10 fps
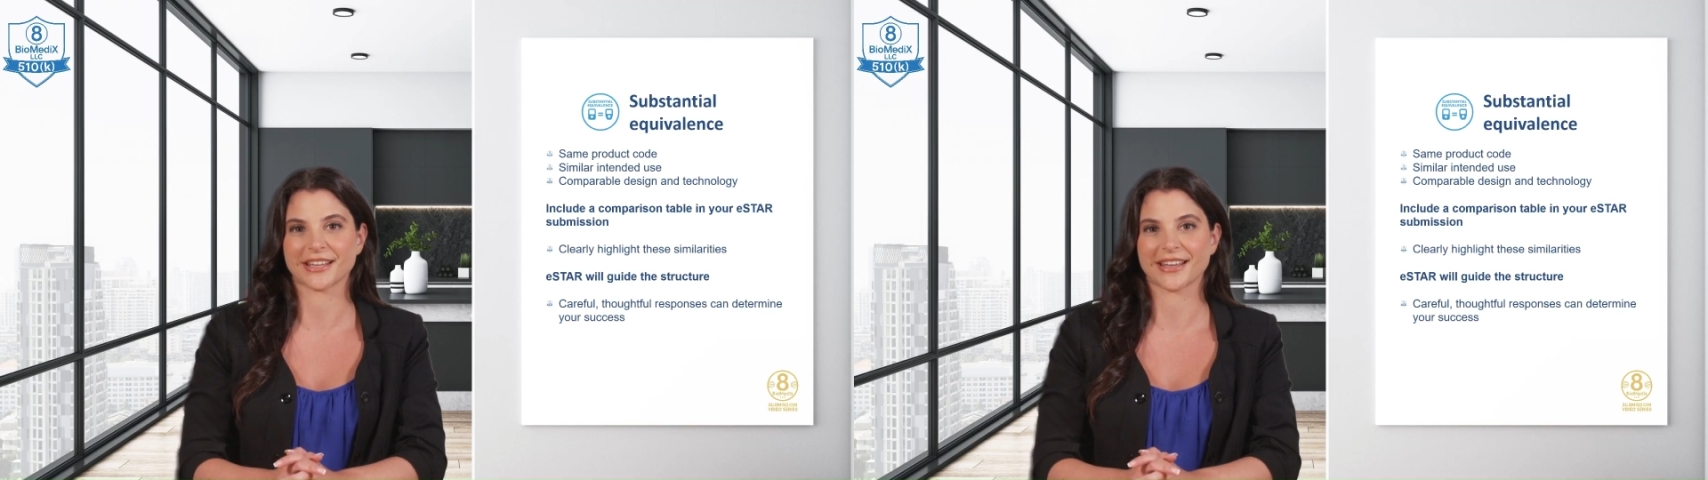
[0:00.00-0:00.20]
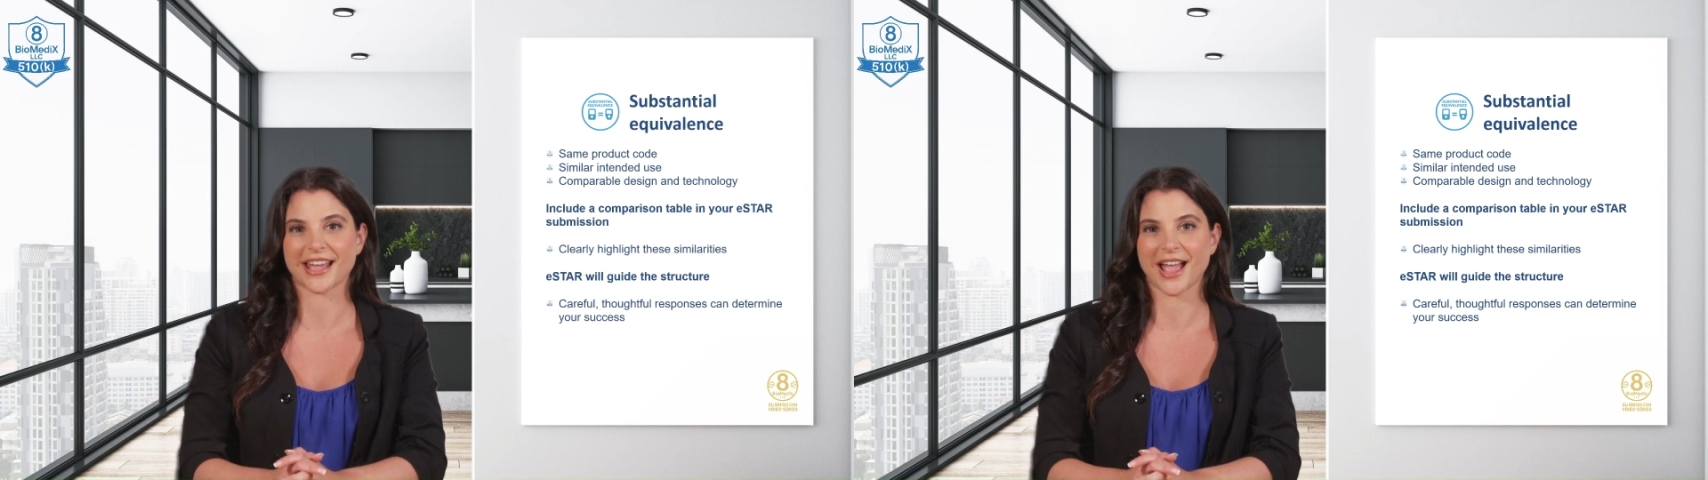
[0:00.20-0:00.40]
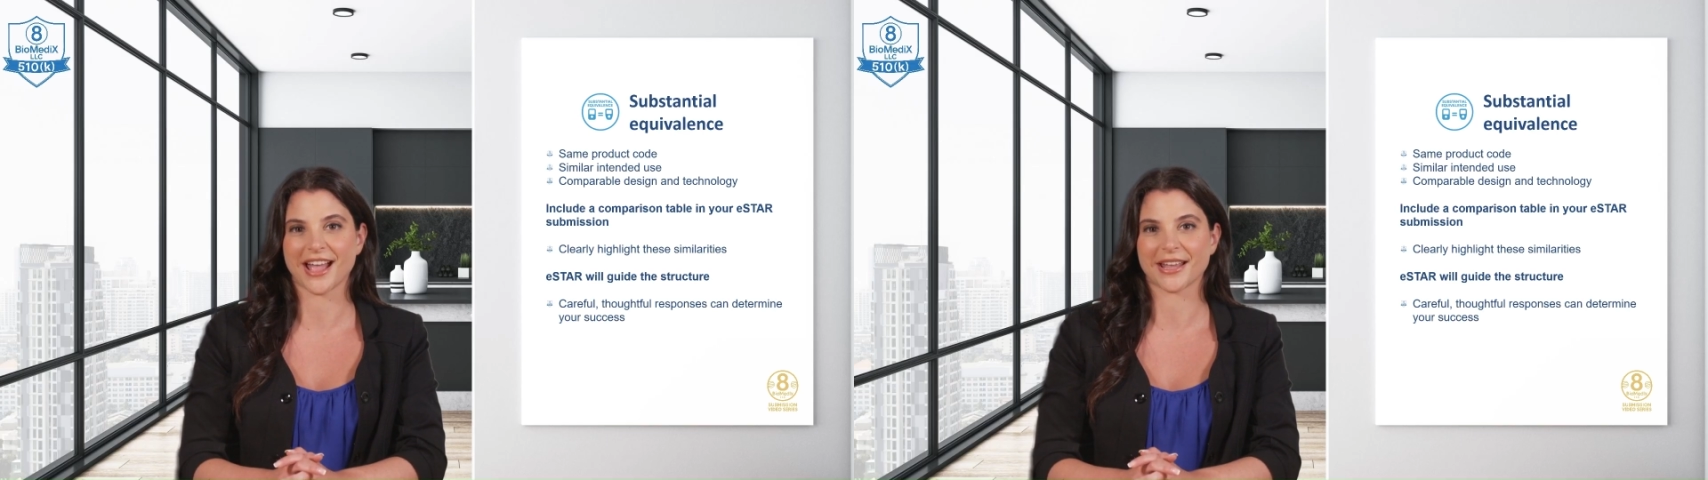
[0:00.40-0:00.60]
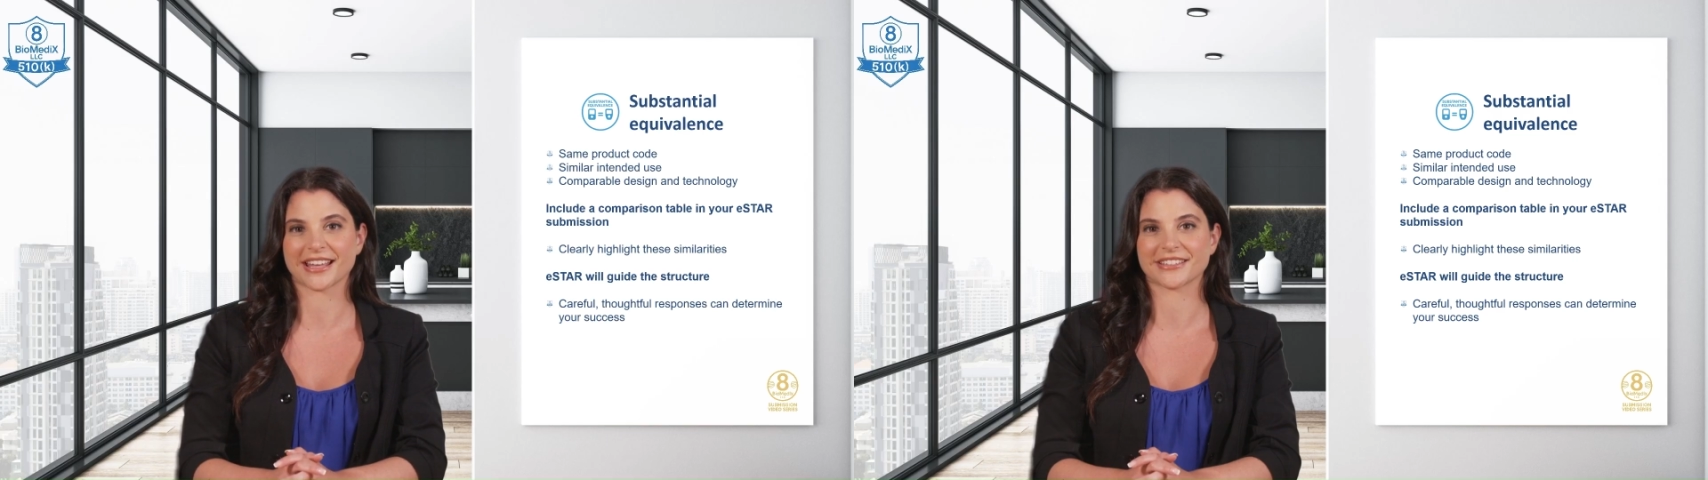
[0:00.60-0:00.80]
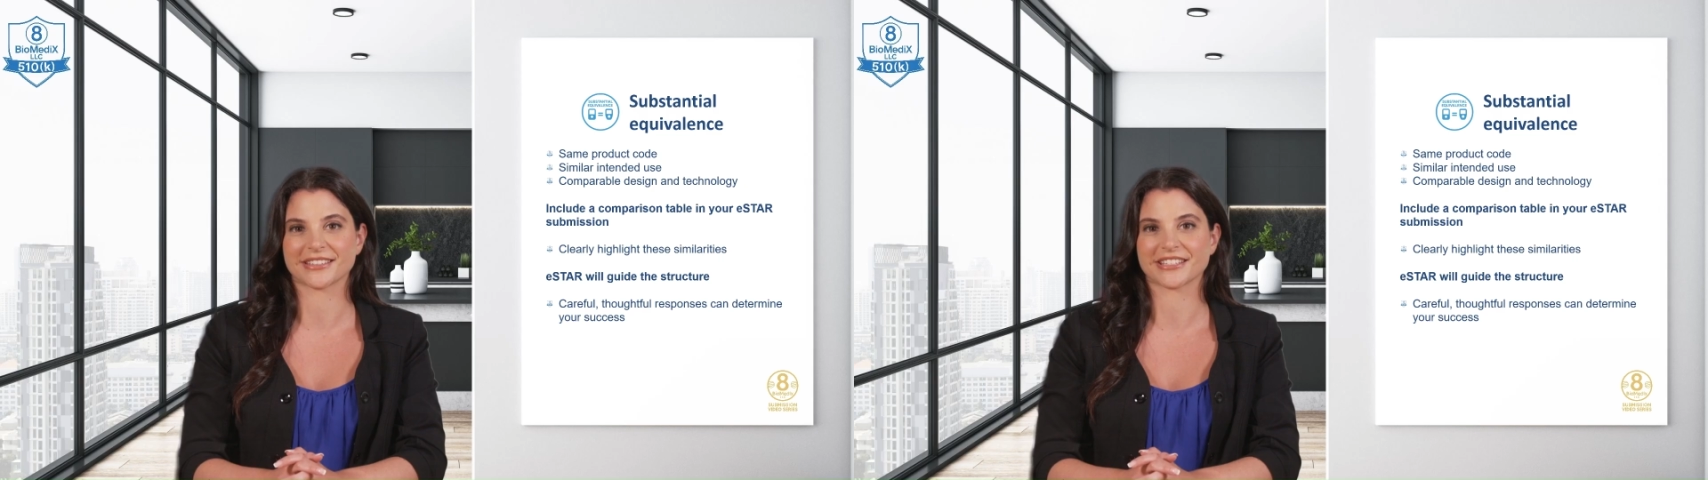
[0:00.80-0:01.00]
that
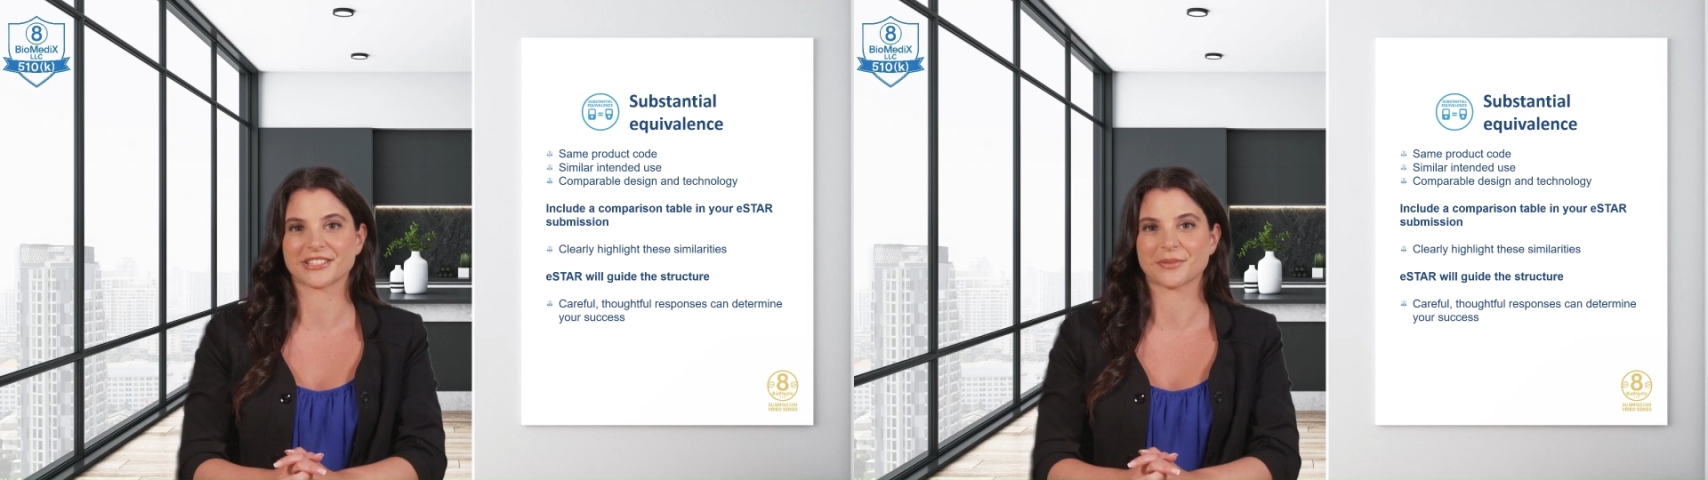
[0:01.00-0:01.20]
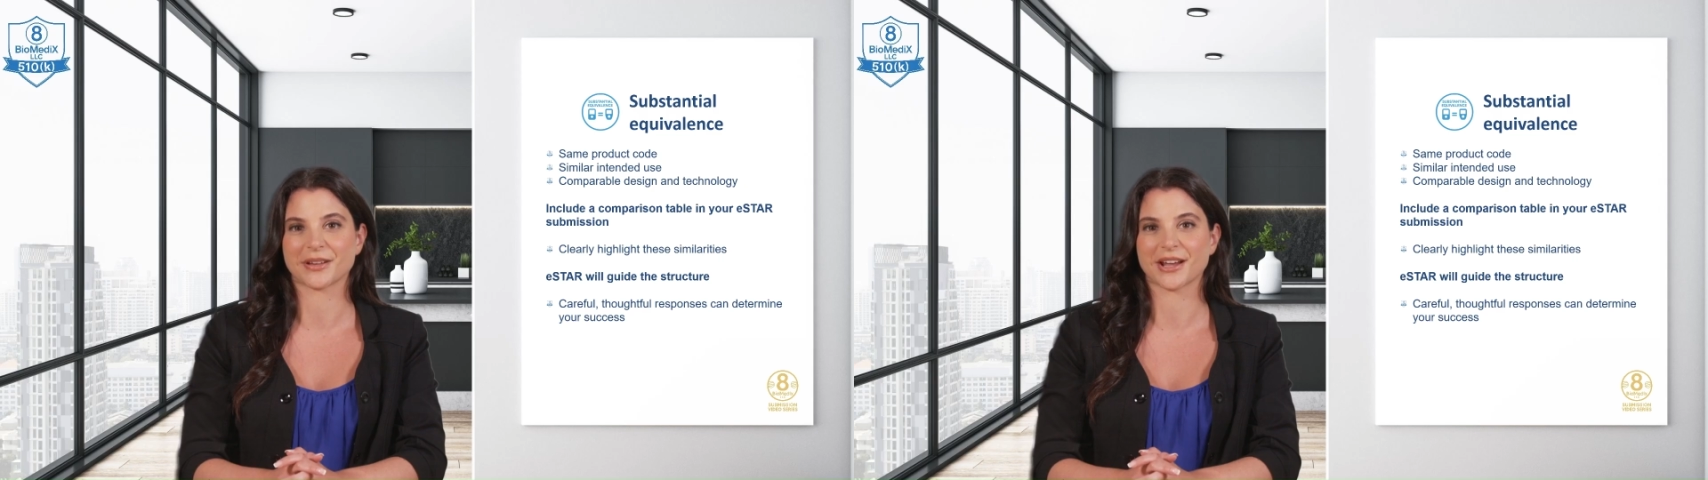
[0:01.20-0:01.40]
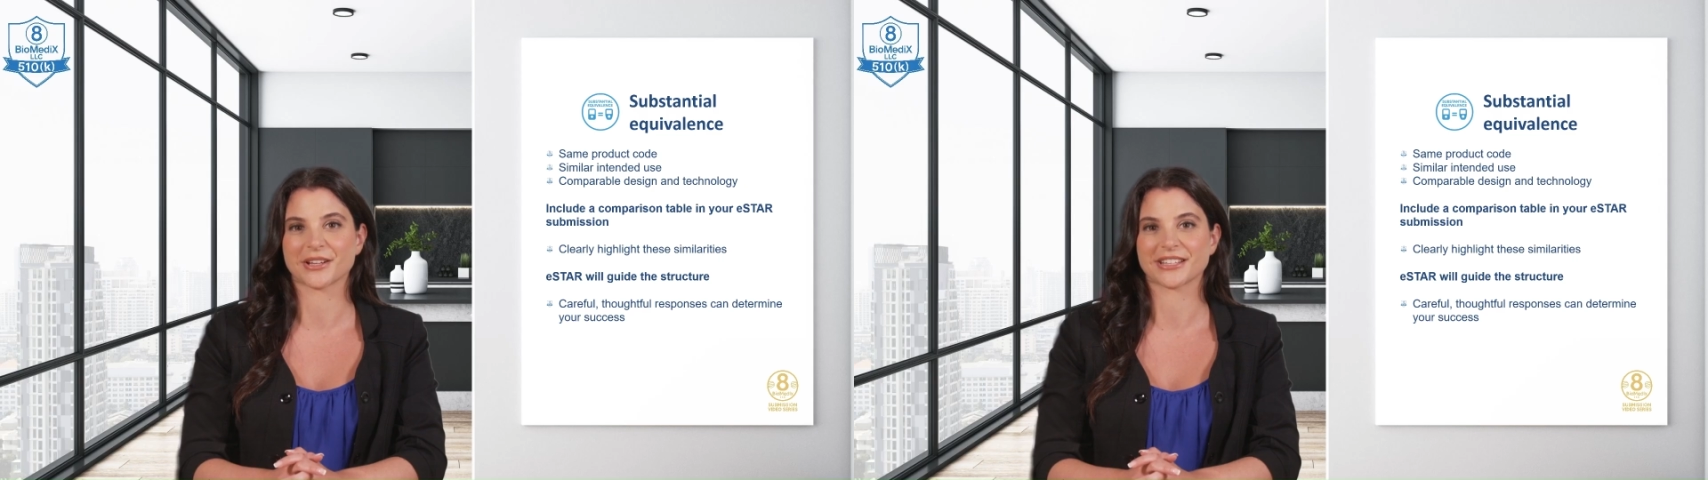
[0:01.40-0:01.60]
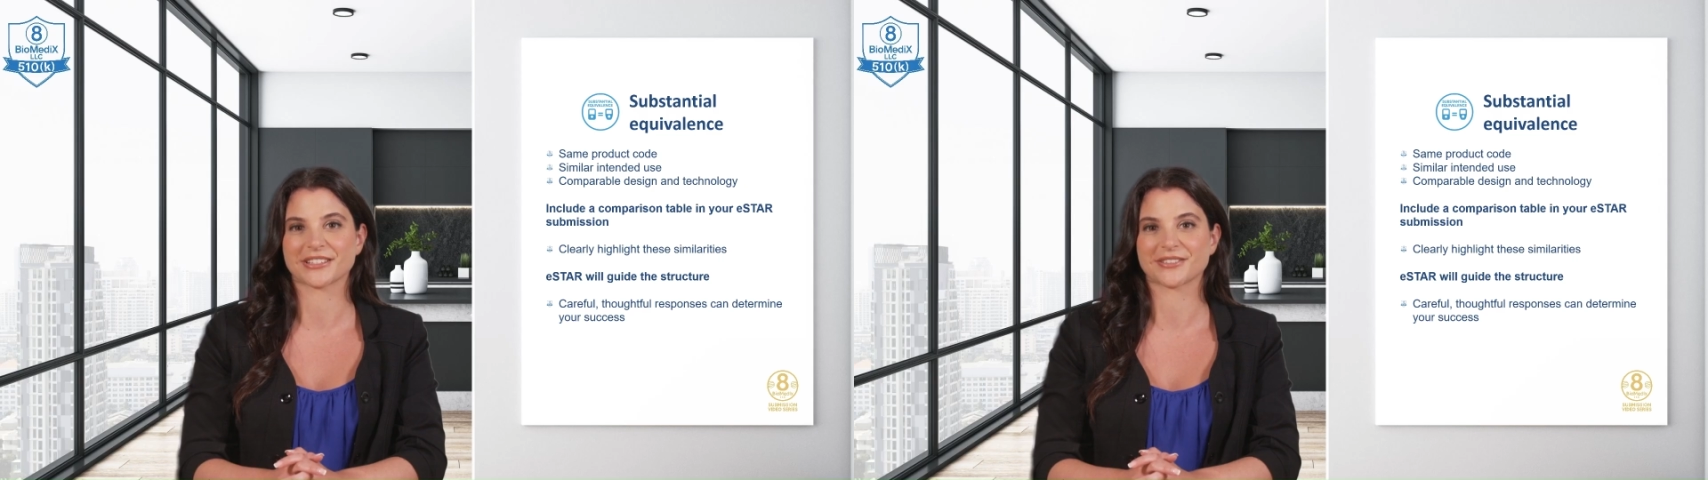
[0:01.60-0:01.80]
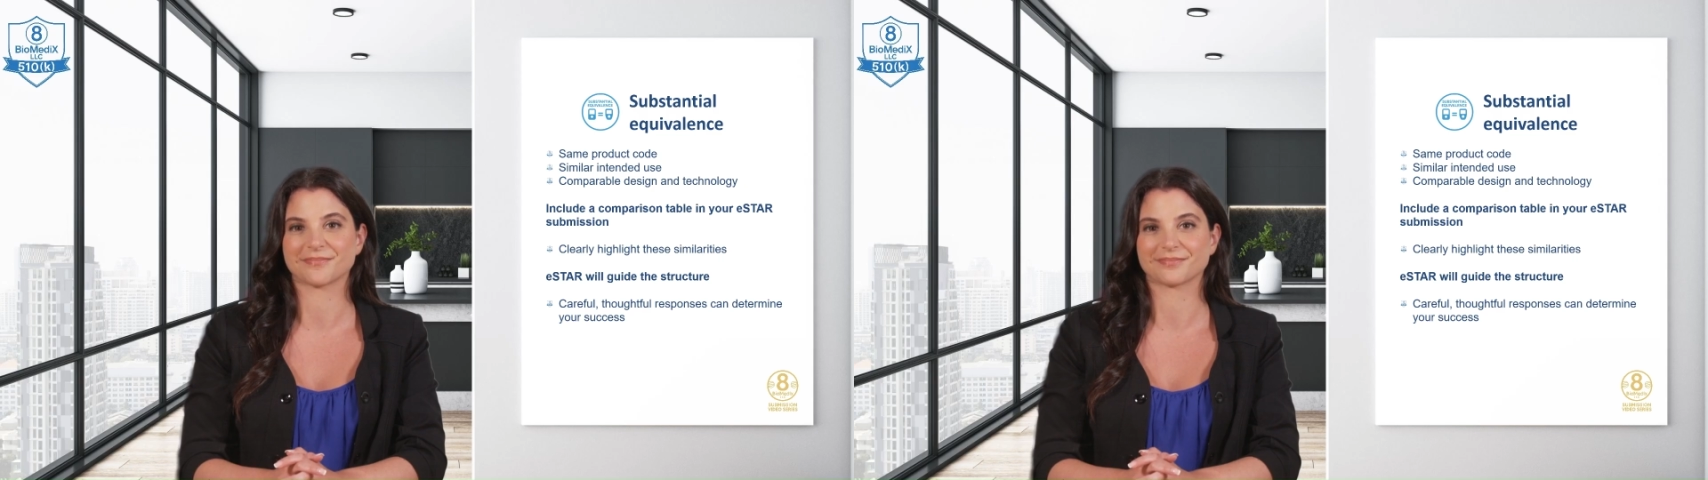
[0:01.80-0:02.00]
highlights these
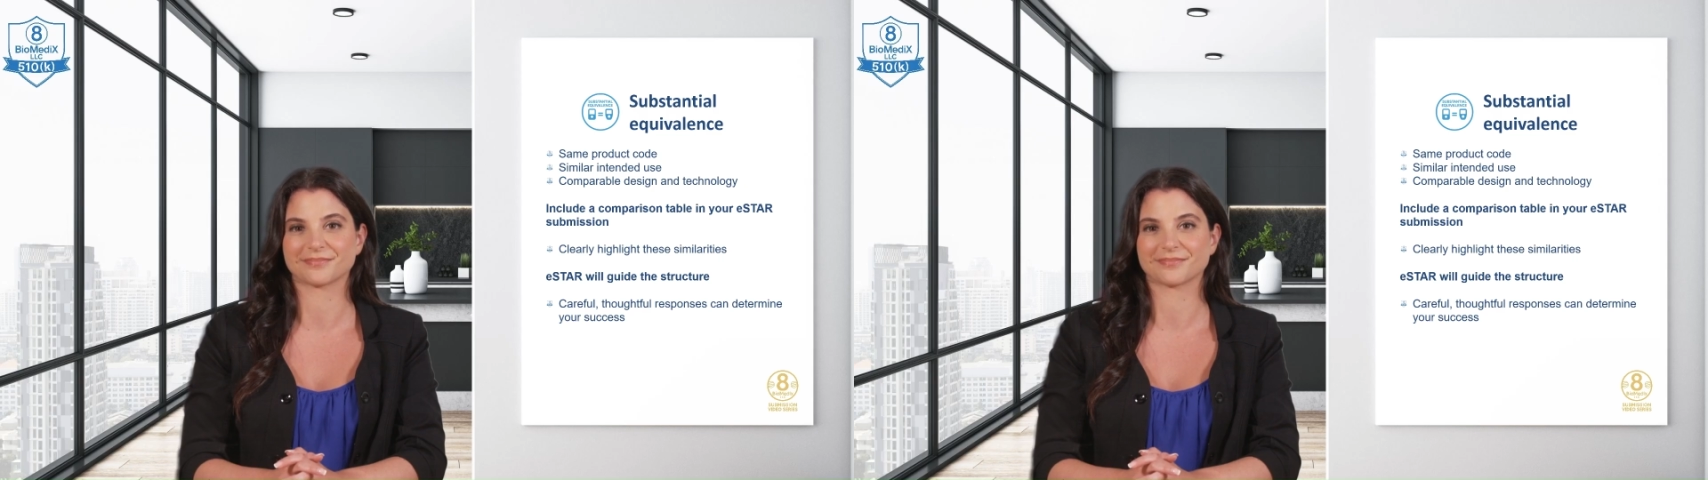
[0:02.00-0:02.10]
similarities.